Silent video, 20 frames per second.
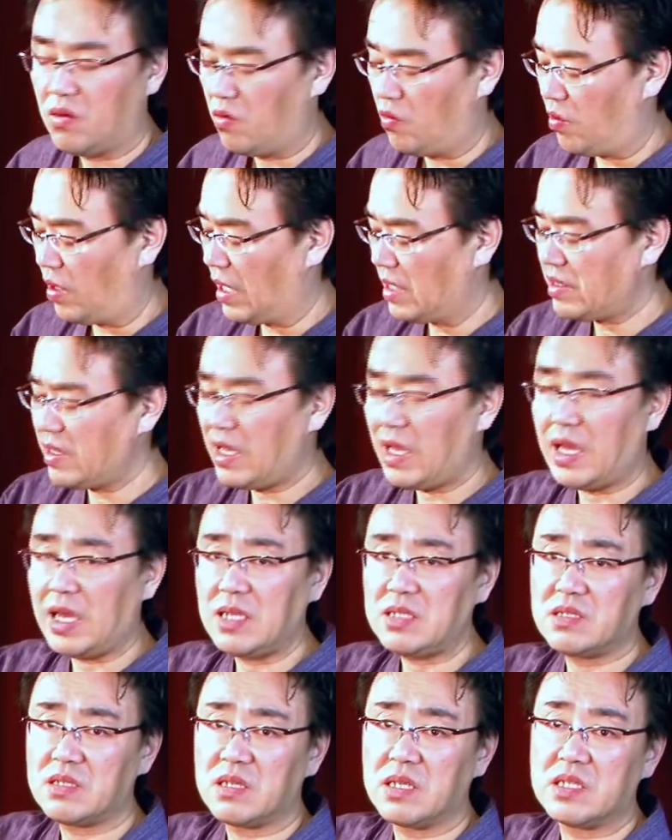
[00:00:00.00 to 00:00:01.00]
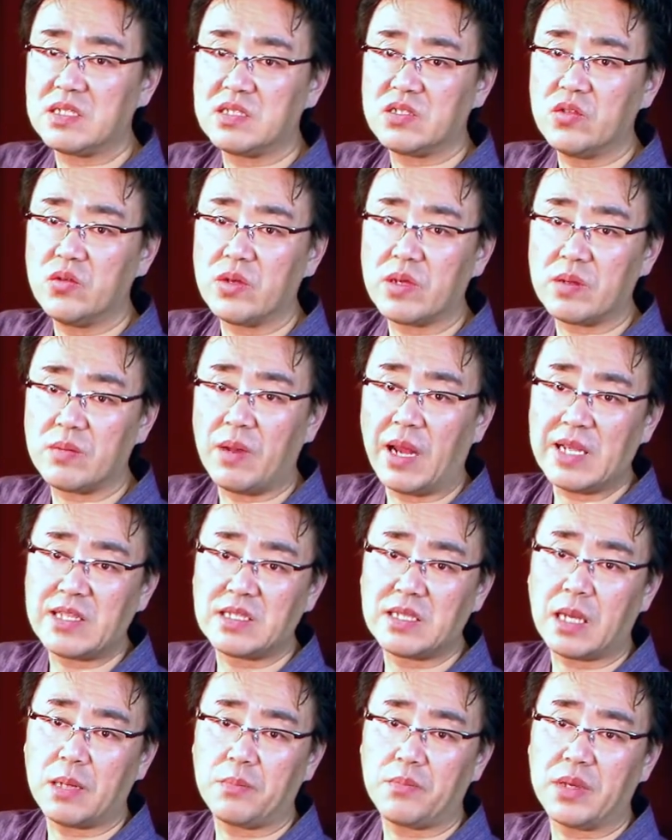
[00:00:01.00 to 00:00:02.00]
right hand is doing
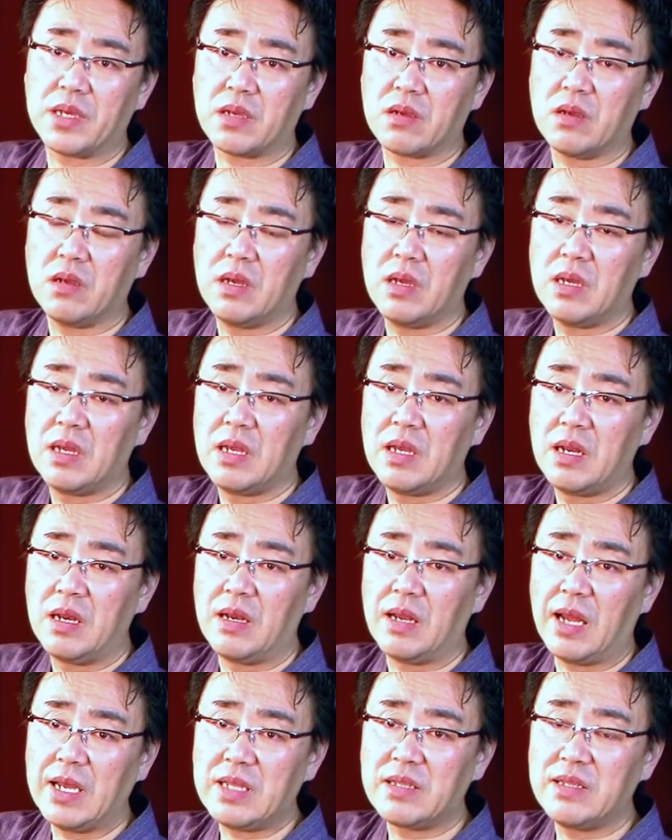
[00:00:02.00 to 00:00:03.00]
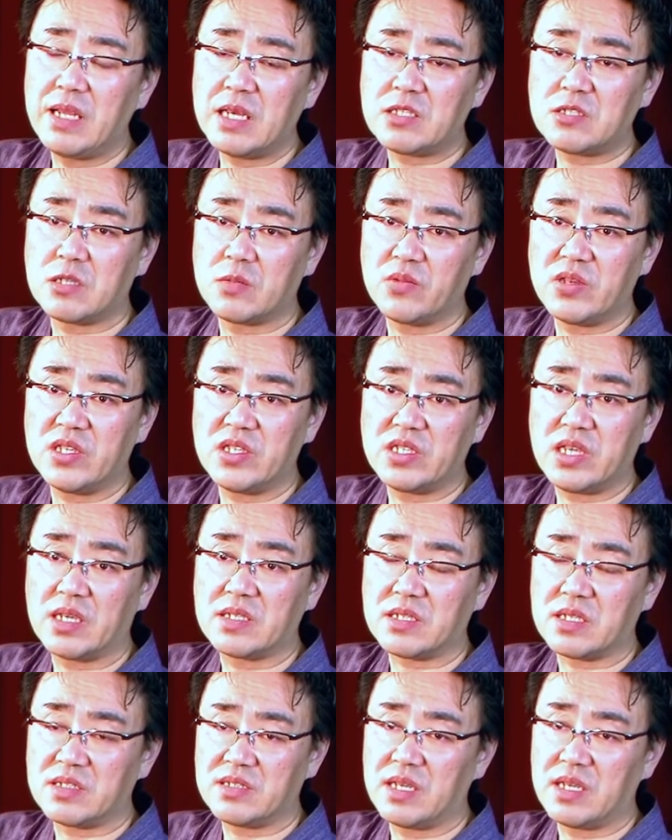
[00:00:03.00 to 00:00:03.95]
right tapping, right next to each other.